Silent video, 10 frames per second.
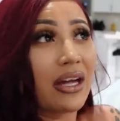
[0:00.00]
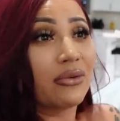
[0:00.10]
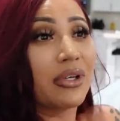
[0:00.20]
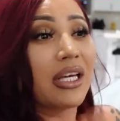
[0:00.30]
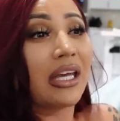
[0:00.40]
I don't
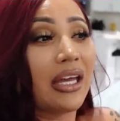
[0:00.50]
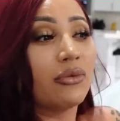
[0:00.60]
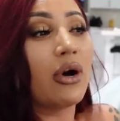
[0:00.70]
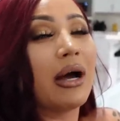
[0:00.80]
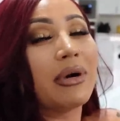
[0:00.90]
want to gain.
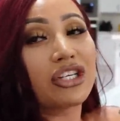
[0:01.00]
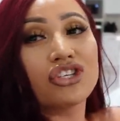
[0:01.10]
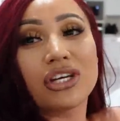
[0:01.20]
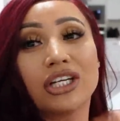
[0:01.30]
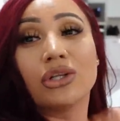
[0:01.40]
Well, I'm actually
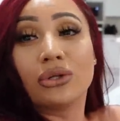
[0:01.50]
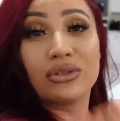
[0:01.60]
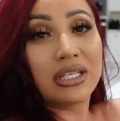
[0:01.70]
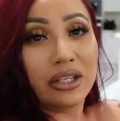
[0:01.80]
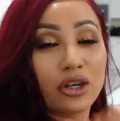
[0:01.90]
trying to
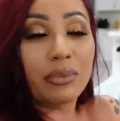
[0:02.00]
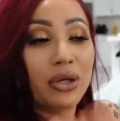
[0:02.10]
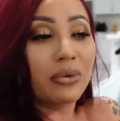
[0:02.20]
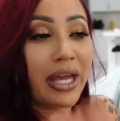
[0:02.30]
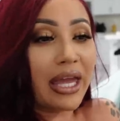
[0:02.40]
lose a little bit
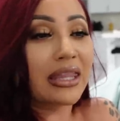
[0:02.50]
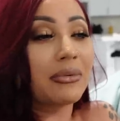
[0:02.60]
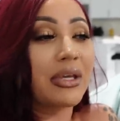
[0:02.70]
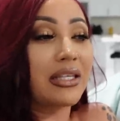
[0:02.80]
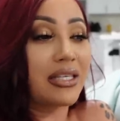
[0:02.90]
of weight and
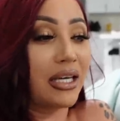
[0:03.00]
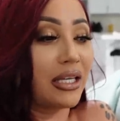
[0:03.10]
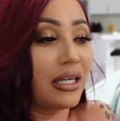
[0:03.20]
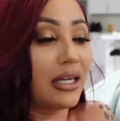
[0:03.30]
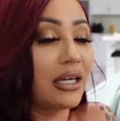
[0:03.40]
then maintain
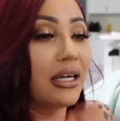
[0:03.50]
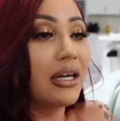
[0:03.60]
it.